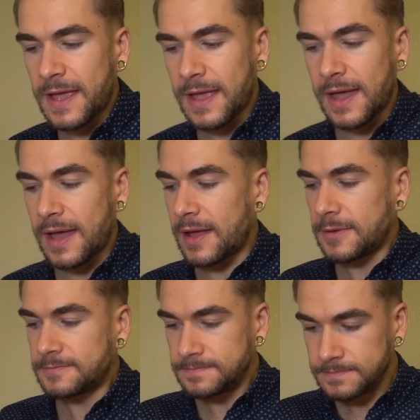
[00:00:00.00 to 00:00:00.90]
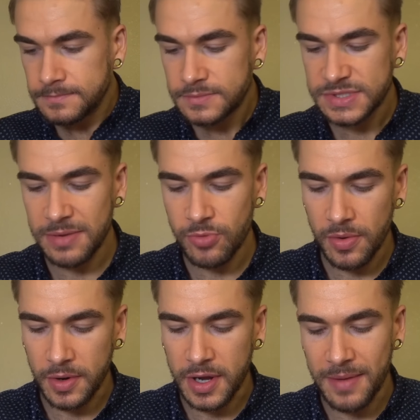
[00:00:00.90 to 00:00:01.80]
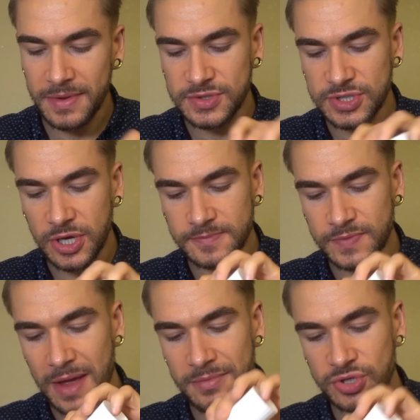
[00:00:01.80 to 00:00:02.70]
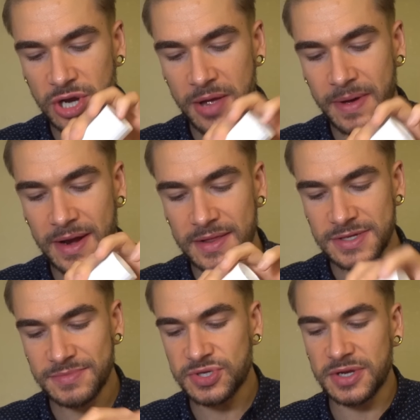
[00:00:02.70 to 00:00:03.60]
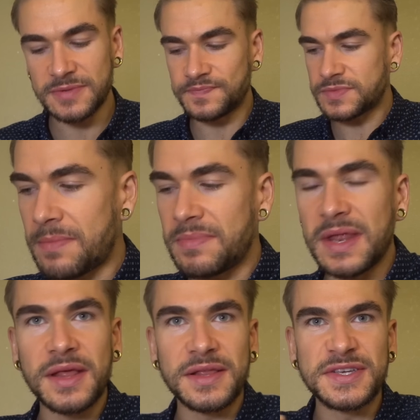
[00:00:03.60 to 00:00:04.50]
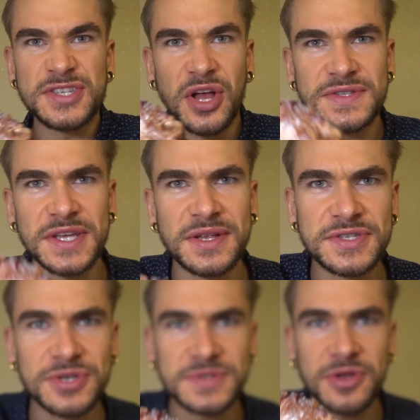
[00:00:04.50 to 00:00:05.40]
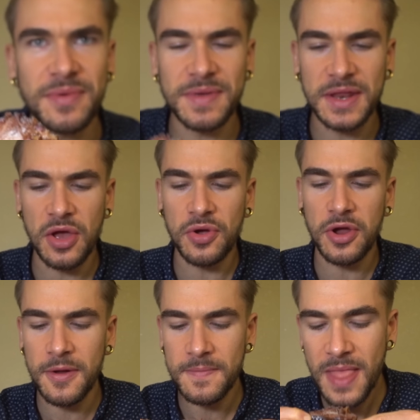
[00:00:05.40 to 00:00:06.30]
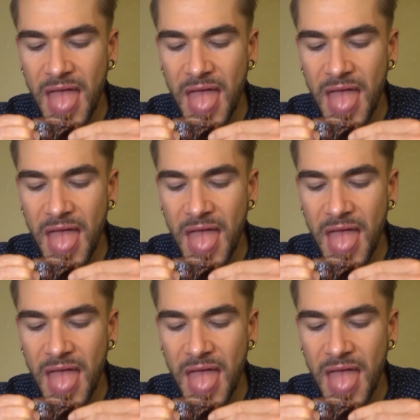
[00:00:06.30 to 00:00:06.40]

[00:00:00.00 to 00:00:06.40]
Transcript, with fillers: They uh, said more were coming, so I'm going to try a bite of this. I'm just going to immediately salt it, assume it's going to be mediocre.